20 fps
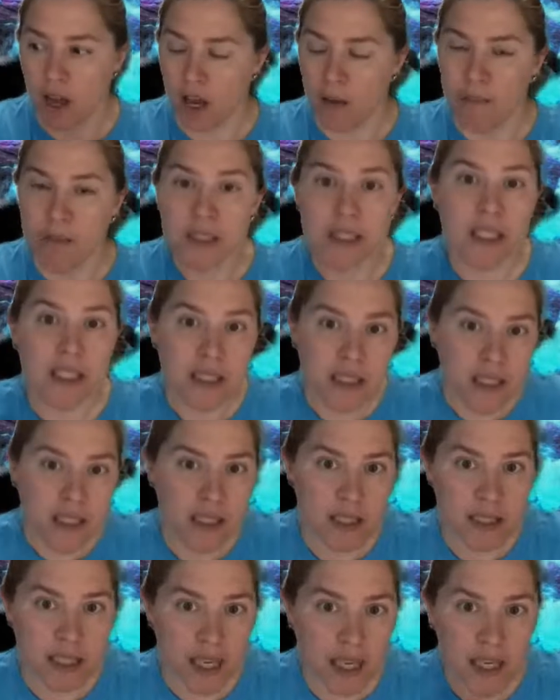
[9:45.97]
sit to
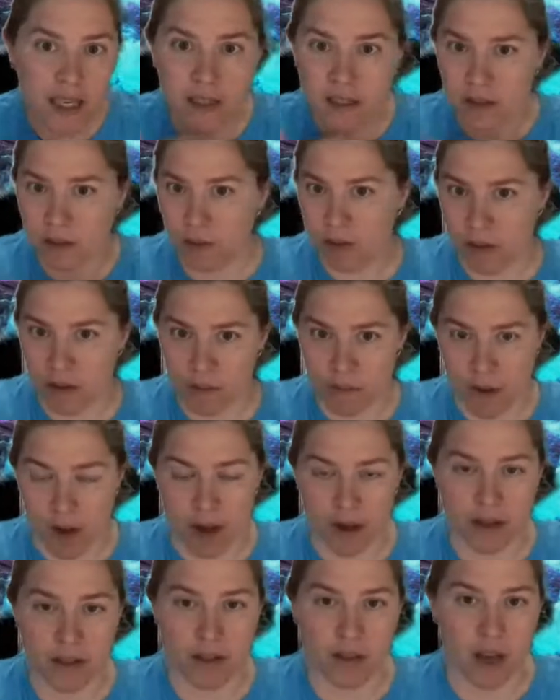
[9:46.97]
stands with the
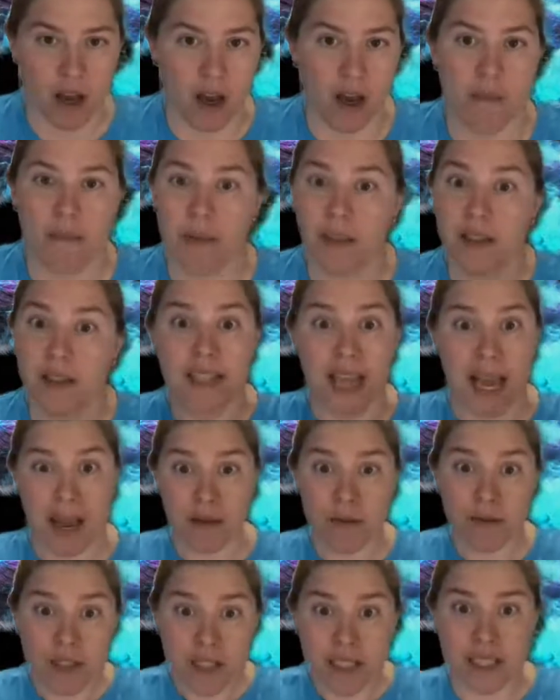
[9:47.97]
paws up,
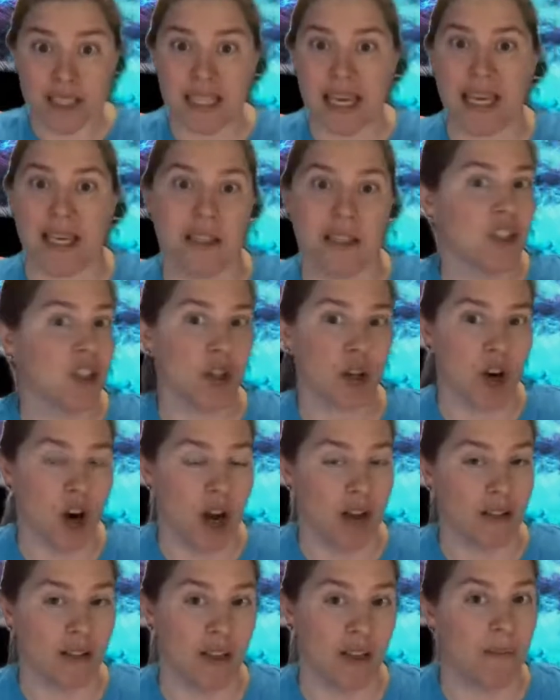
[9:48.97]
down to stands
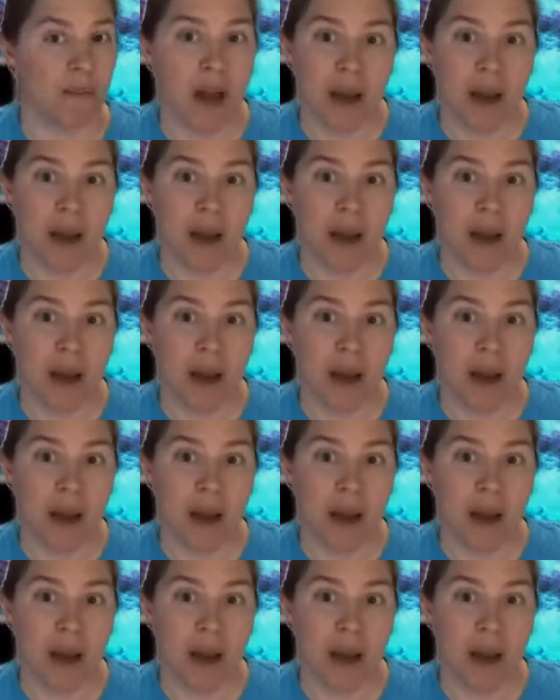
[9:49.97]
across them.